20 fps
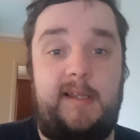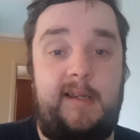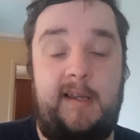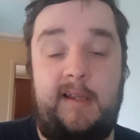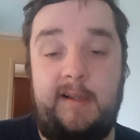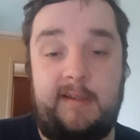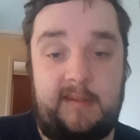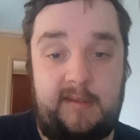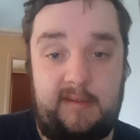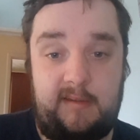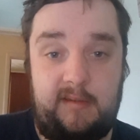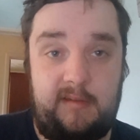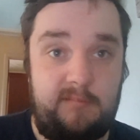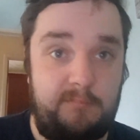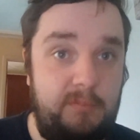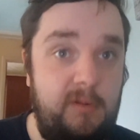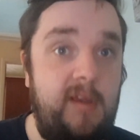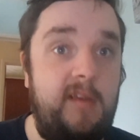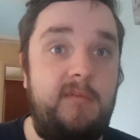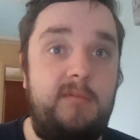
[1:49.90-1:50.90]
uh,
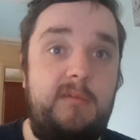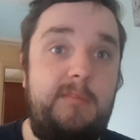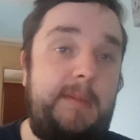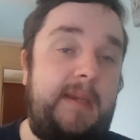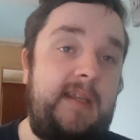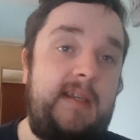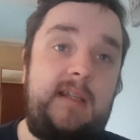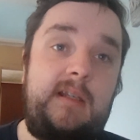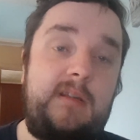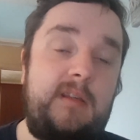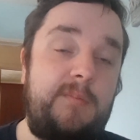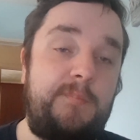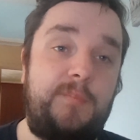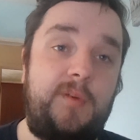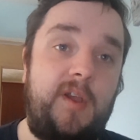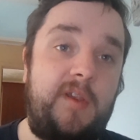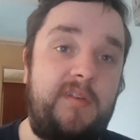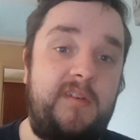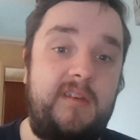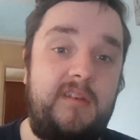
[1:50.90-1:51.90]
because mainly just
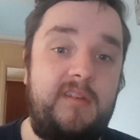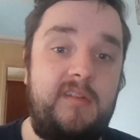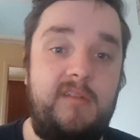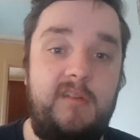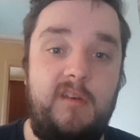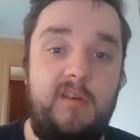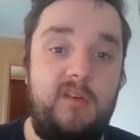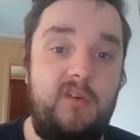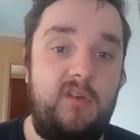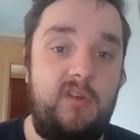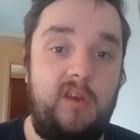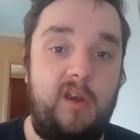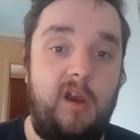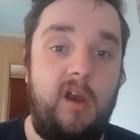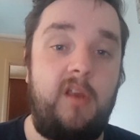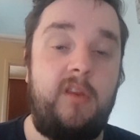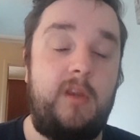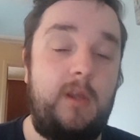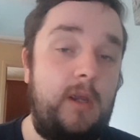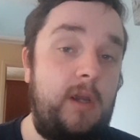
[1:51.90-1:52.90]
because it's
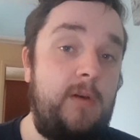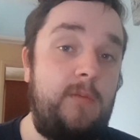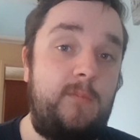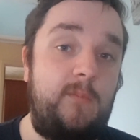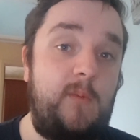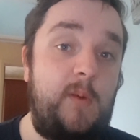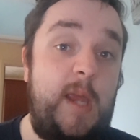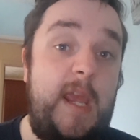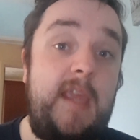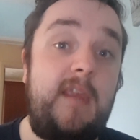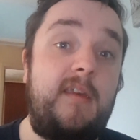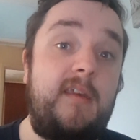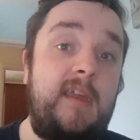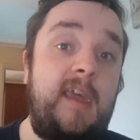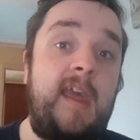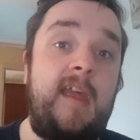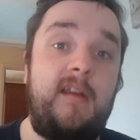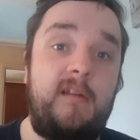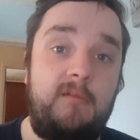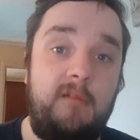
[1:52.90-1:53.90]
a known way to
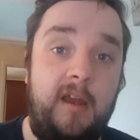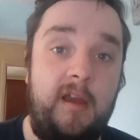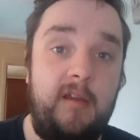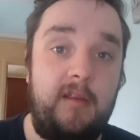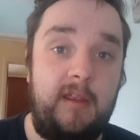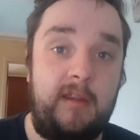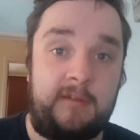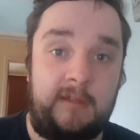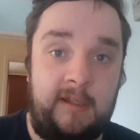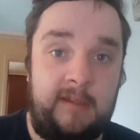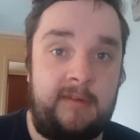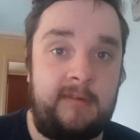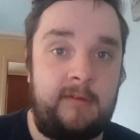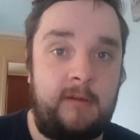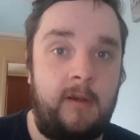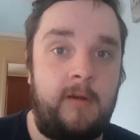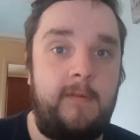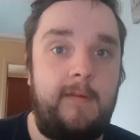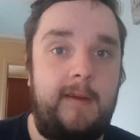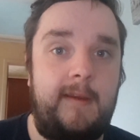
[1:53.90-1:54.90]
get an
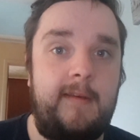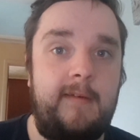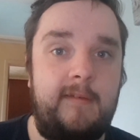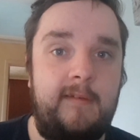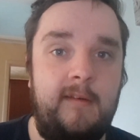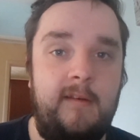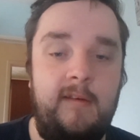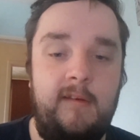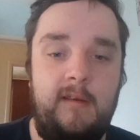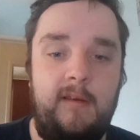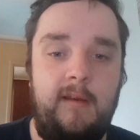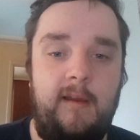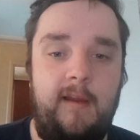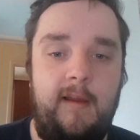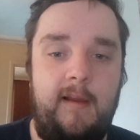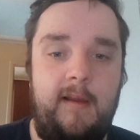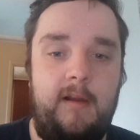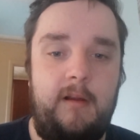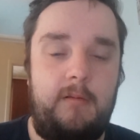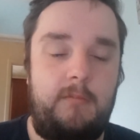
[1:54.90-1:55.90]
Hundo is
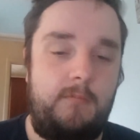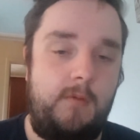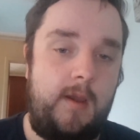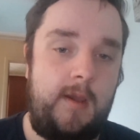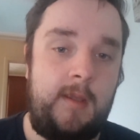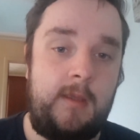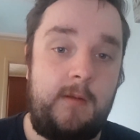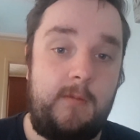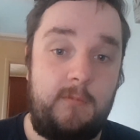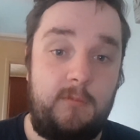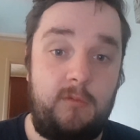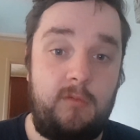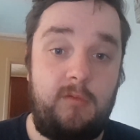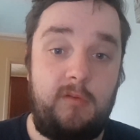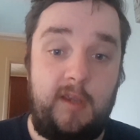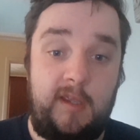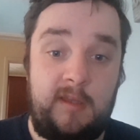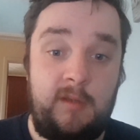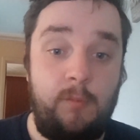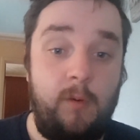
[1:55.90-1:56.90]
in
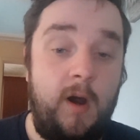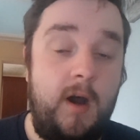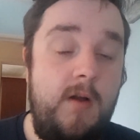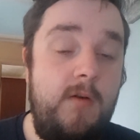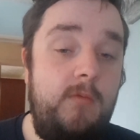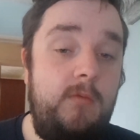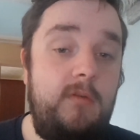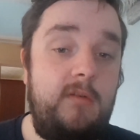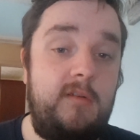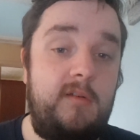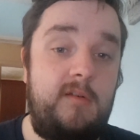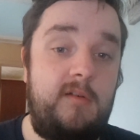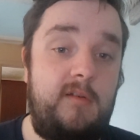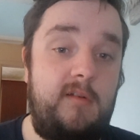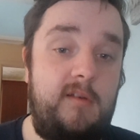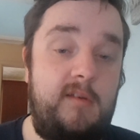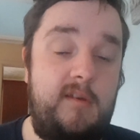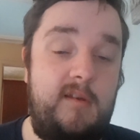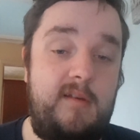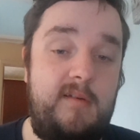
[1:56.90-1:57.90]
the wild.
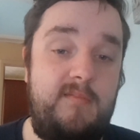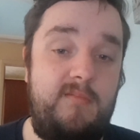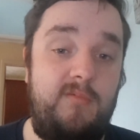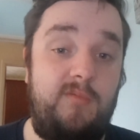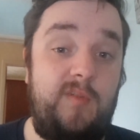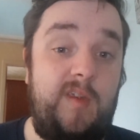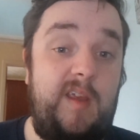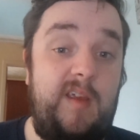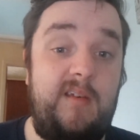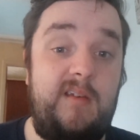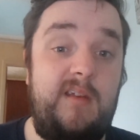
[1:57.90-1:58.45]
Yeah,